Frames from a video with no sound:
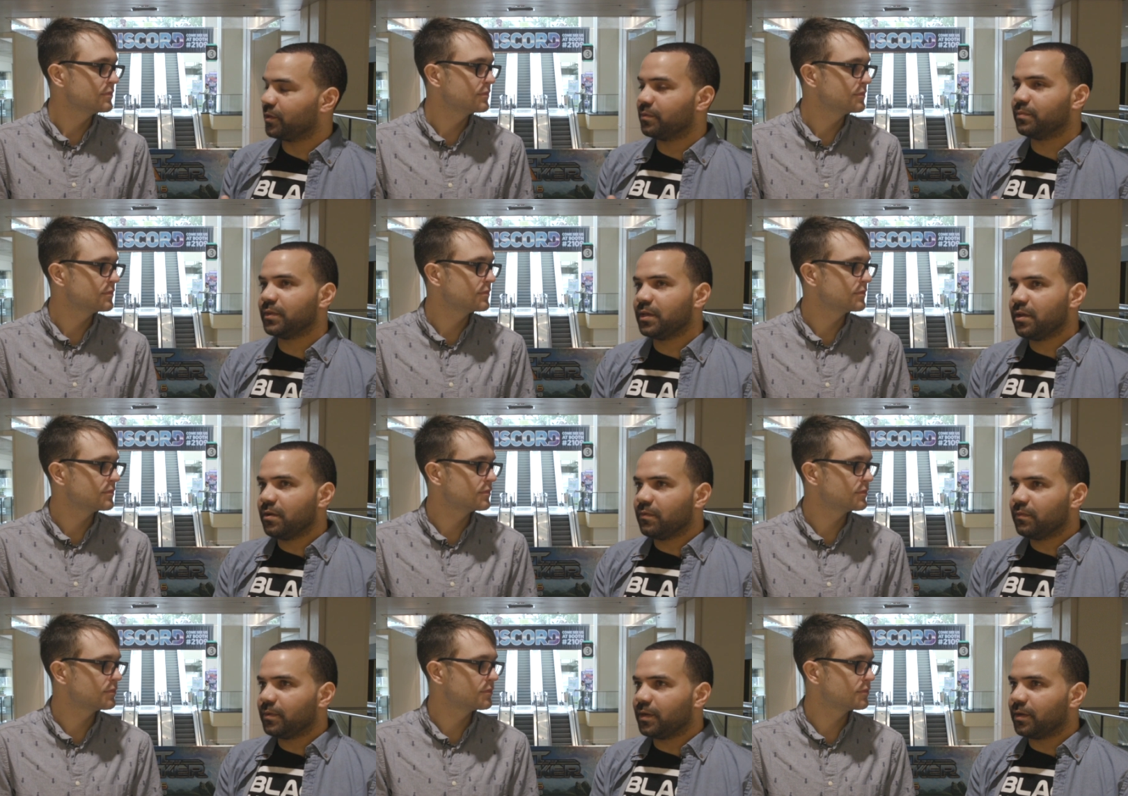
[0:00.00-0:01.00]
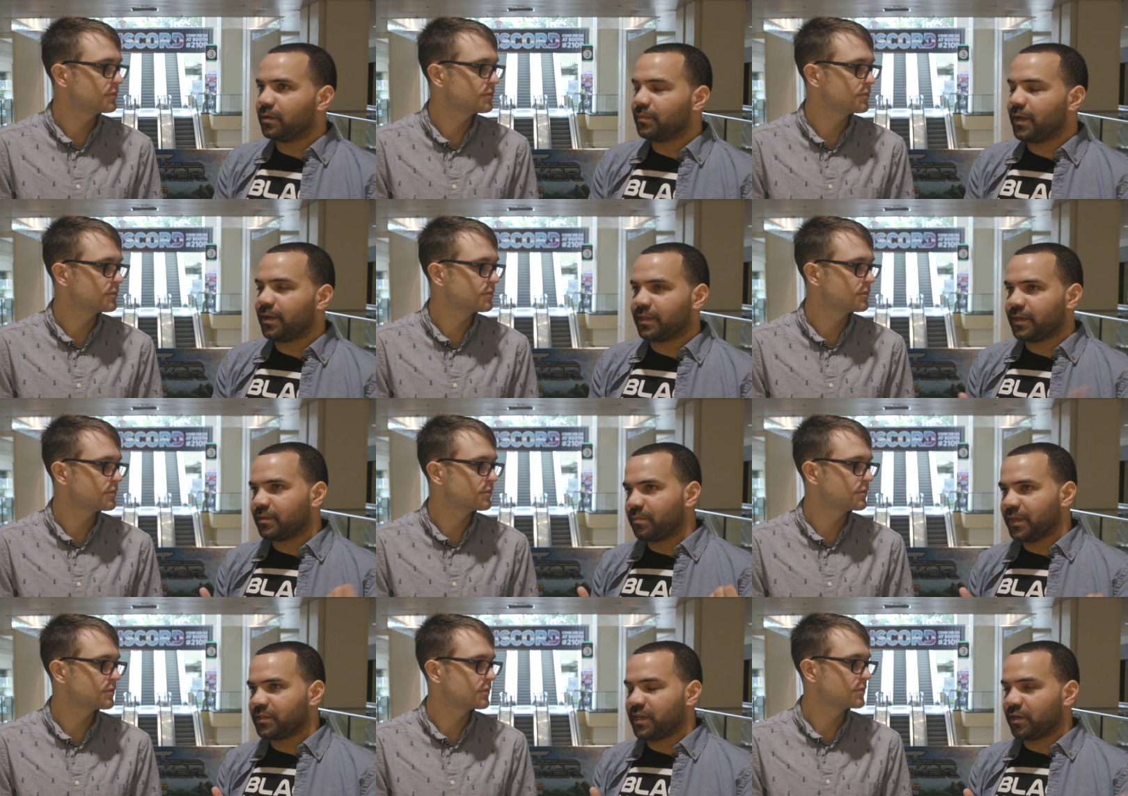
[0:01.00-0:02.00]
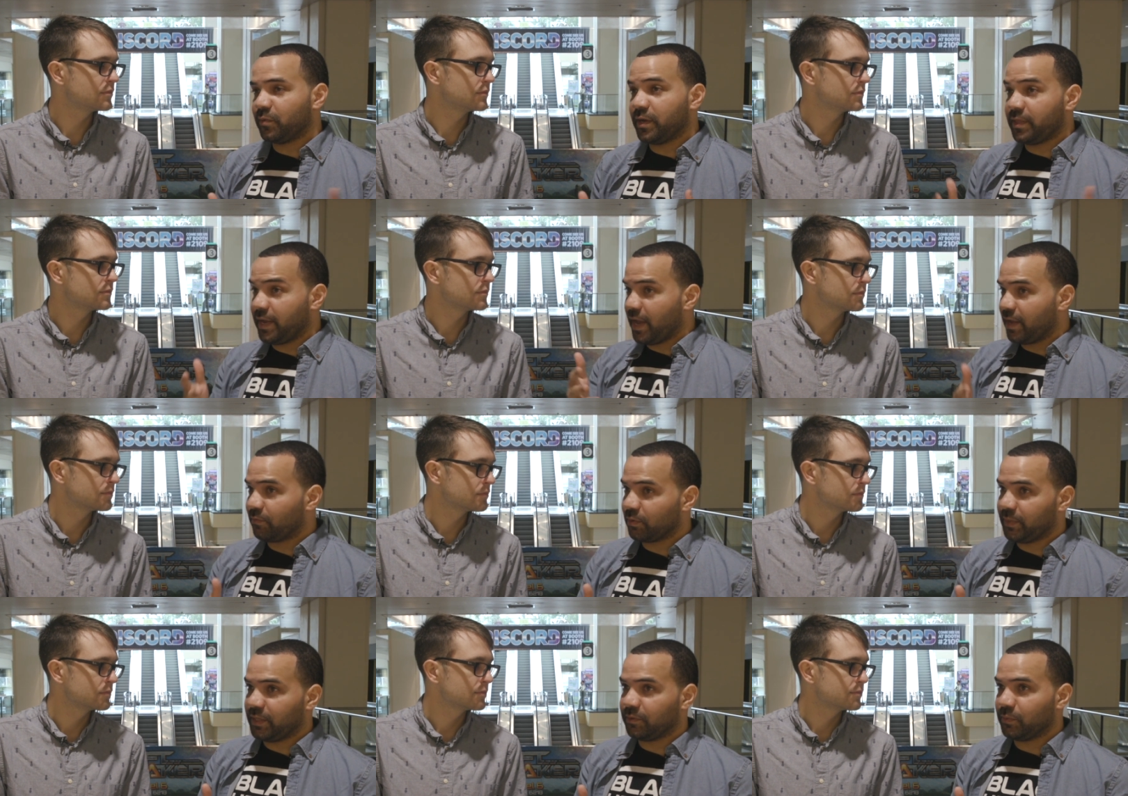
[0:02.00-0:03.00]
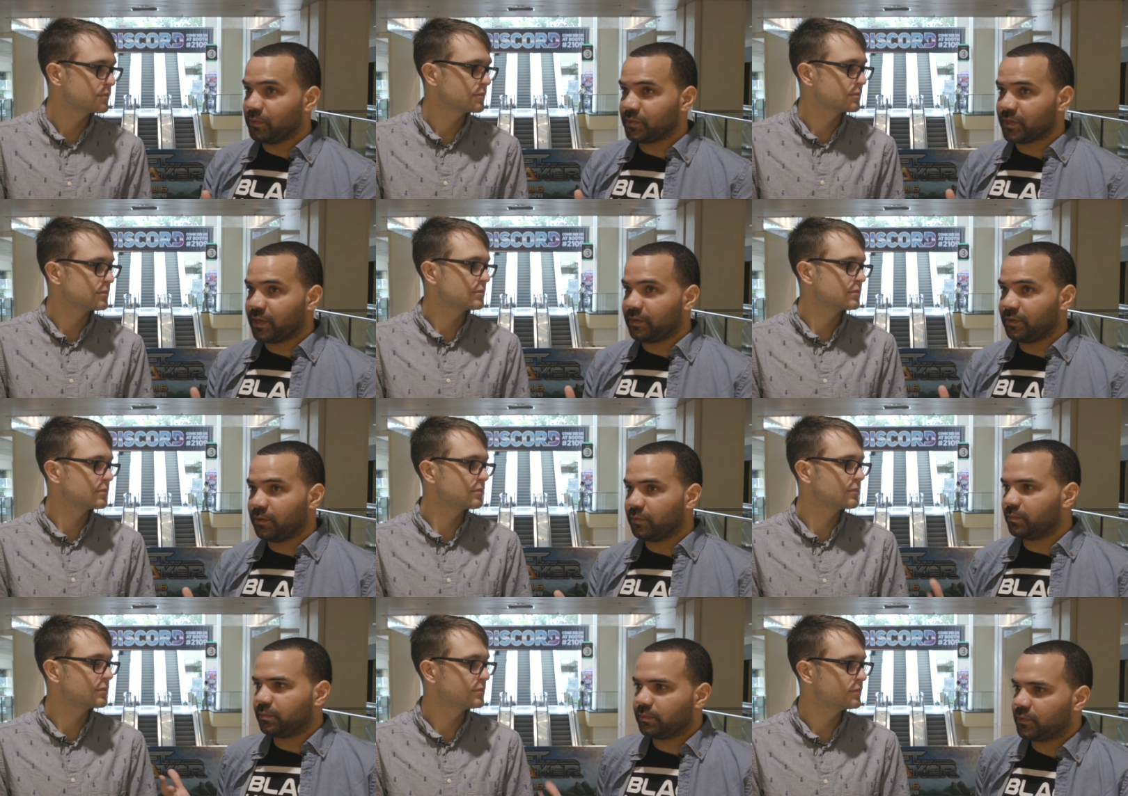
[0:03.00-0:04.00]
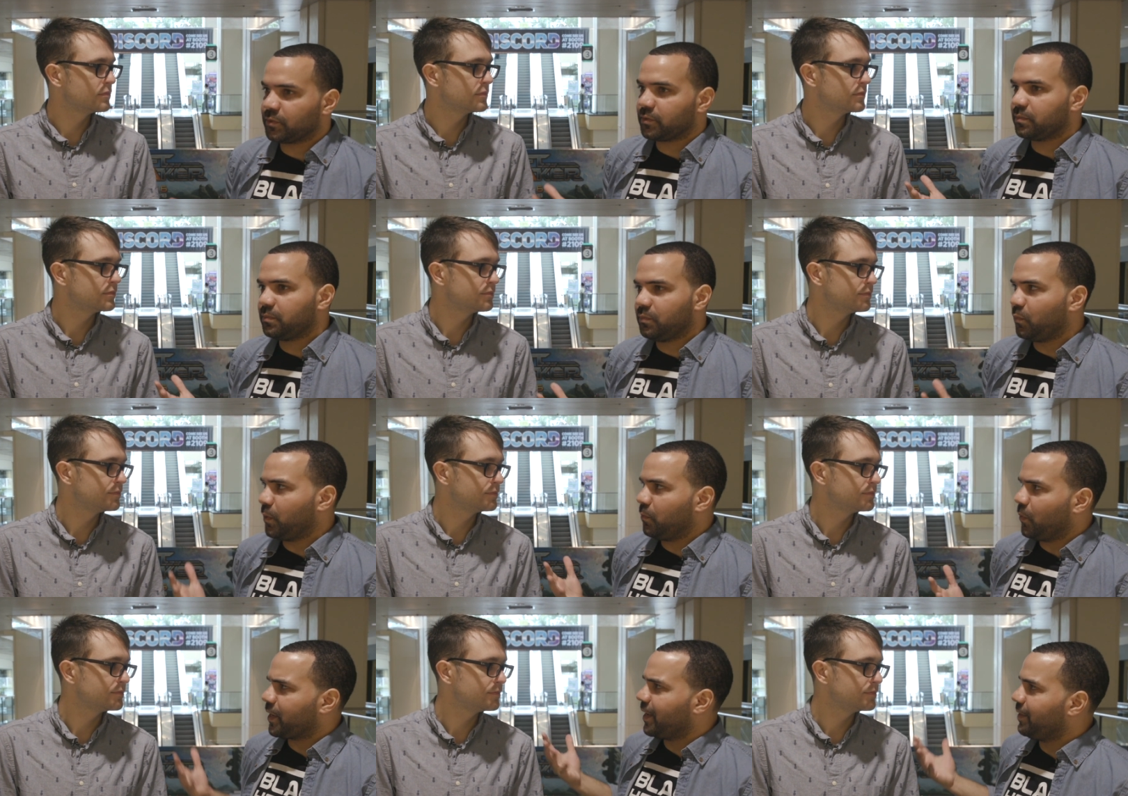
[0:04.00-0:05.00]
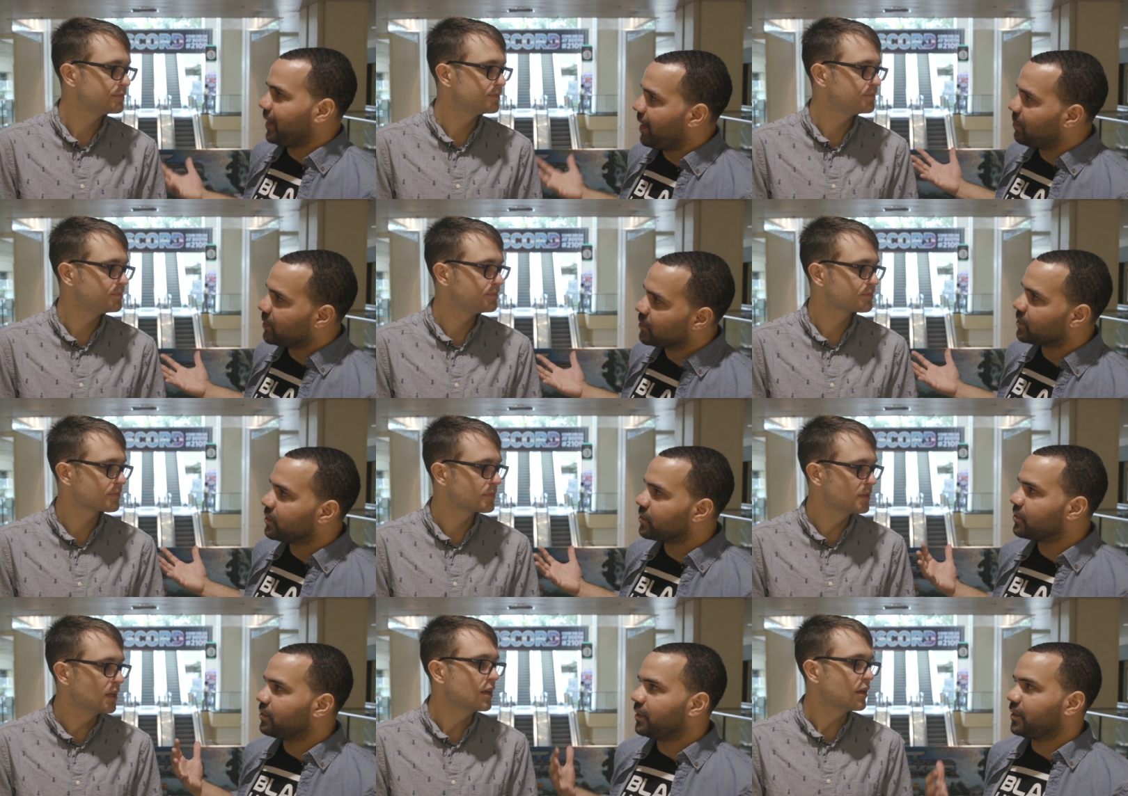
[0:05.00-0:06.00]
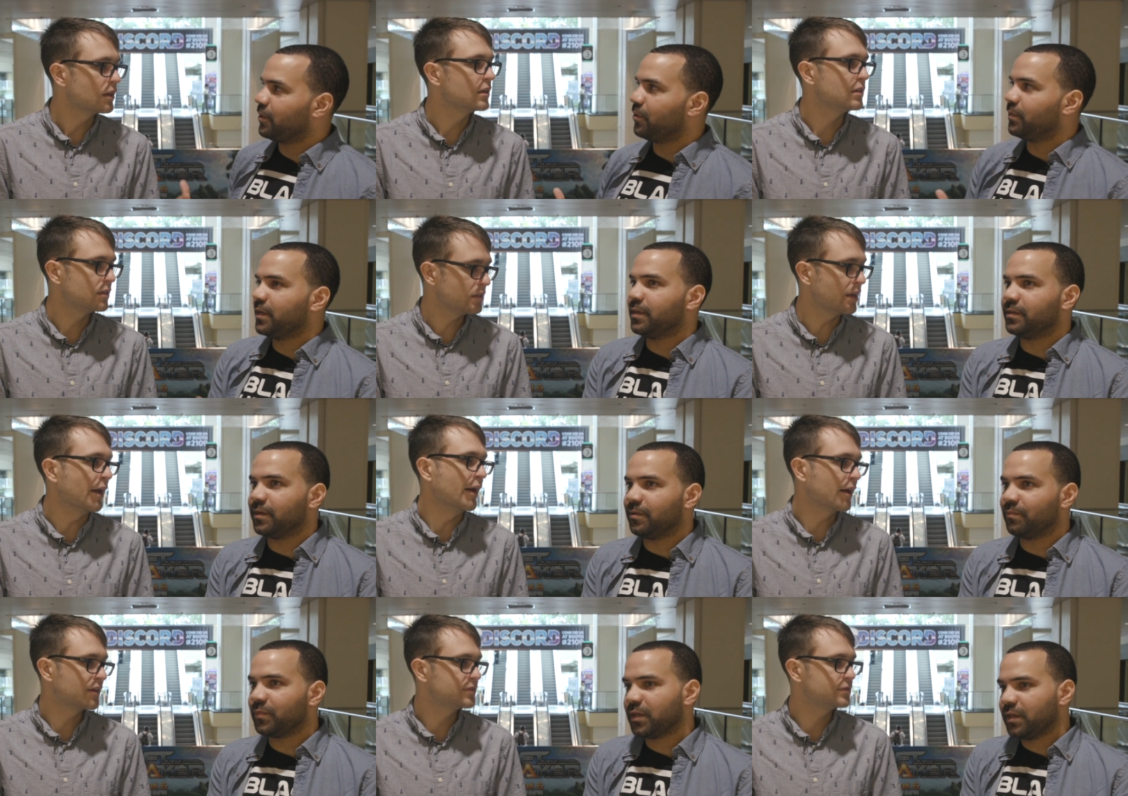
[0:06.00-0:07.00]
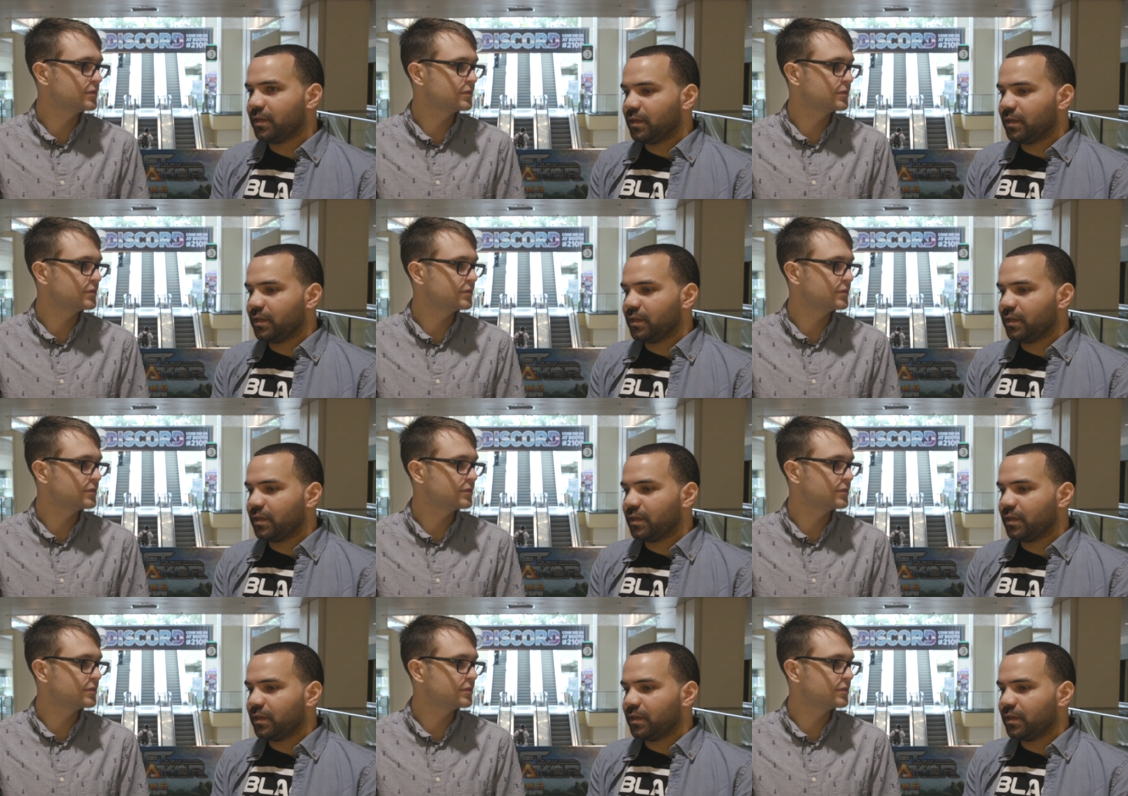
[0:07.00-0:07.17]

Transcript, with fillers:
Speaker 1: a um, um, I think the big takeaway they had from E3 is that you know just what, what kind of game is this? Like you know, and yeah.